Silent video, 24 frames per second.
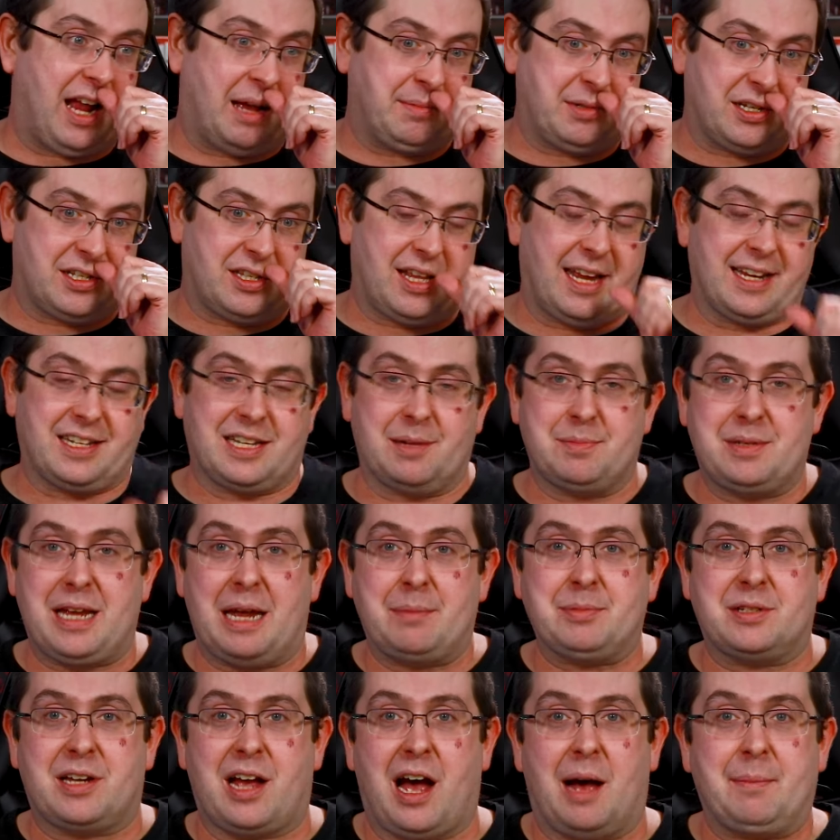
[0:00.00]
I'm just like,
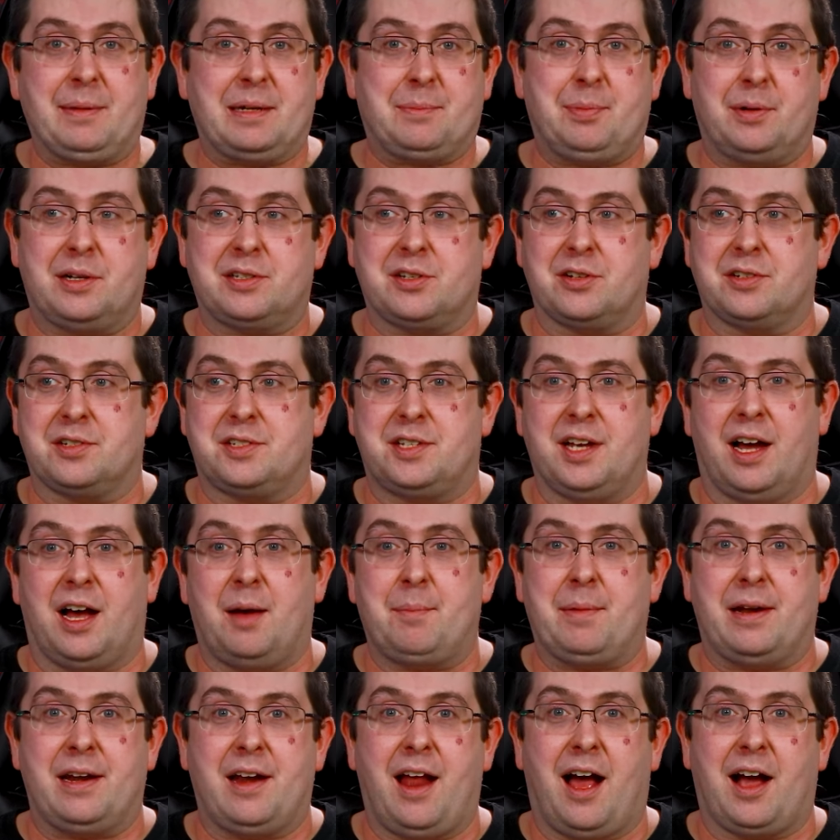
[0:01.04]
sometimes comic books are
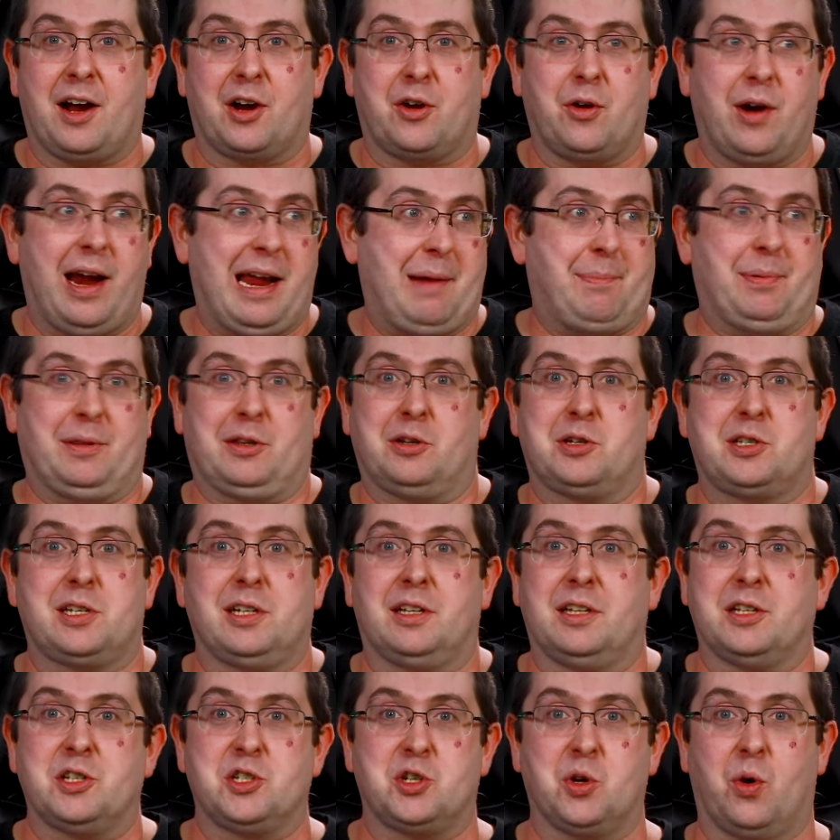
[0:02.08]
dumb and not great, but they're
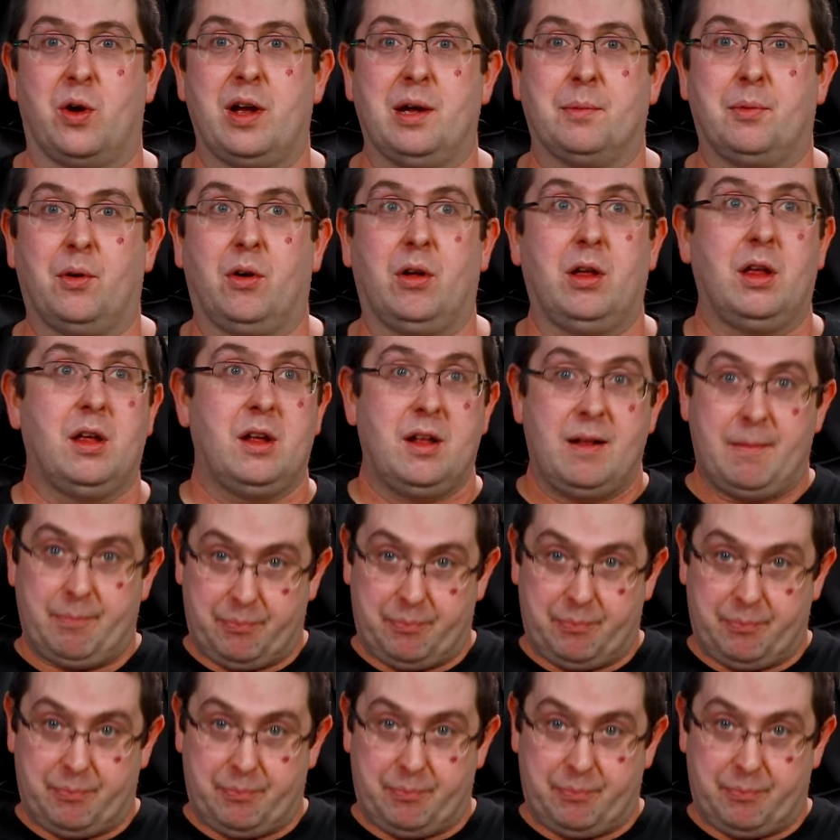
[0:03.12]
still enjoyable.